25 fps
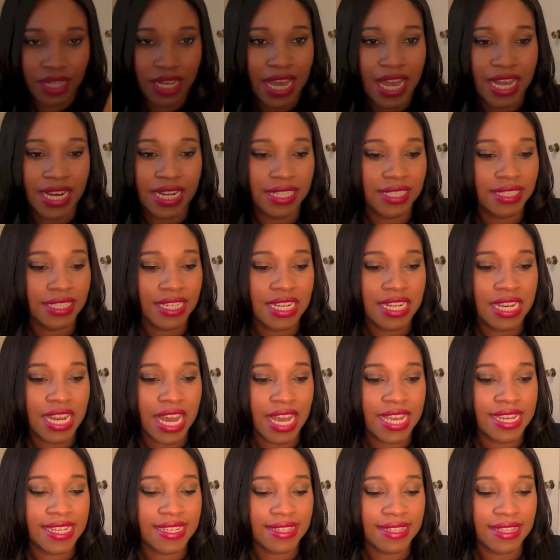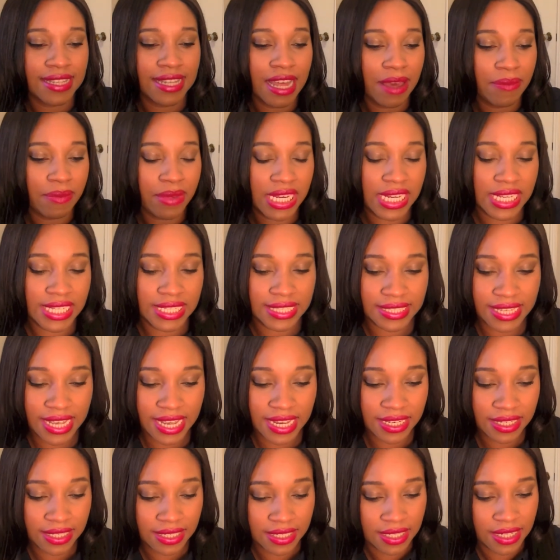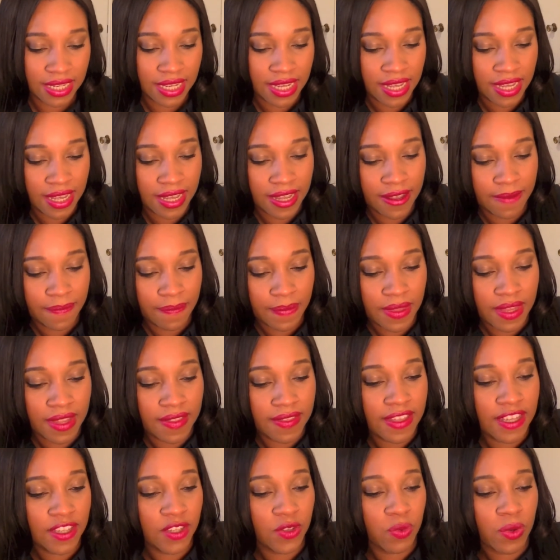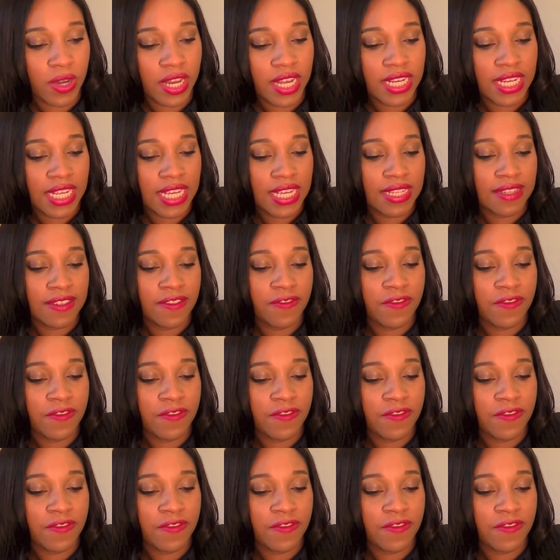And it's a nice lemony scent. This one is